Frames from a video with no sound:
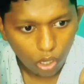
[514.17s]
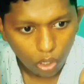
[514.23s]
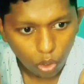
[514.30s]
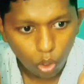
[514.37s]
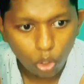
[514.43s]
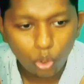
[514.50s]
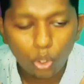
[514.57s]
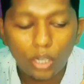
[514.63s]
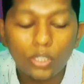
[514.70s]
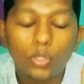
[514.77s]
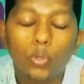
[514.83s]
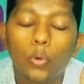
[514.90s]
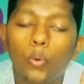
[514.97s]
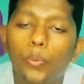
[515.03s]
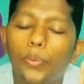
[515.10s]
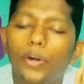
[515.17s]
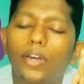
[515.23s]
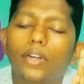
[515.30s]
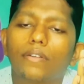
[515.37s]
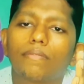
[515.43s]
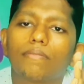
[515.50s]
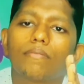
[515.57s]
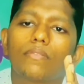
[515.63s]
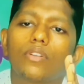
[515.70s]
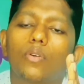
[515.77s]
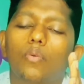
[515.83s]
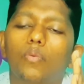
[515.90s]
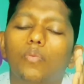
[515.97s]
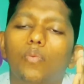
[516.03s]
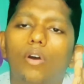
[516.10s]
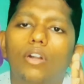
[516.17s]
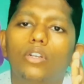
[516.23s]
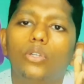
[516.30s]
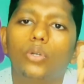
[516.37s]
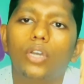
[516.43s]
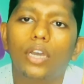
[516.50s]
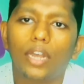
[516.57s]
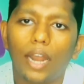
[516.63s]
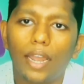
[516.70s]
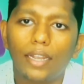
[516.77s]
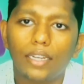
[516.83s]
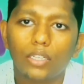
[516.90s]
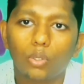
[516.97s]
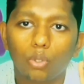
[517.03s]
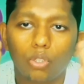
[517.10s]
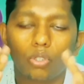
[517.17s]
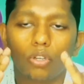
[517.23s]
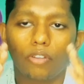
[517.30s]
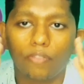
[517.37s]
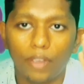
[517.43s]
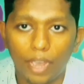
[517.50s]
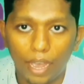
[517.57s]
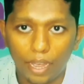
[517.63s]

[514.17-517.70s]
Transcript: those students who are want to crack 2025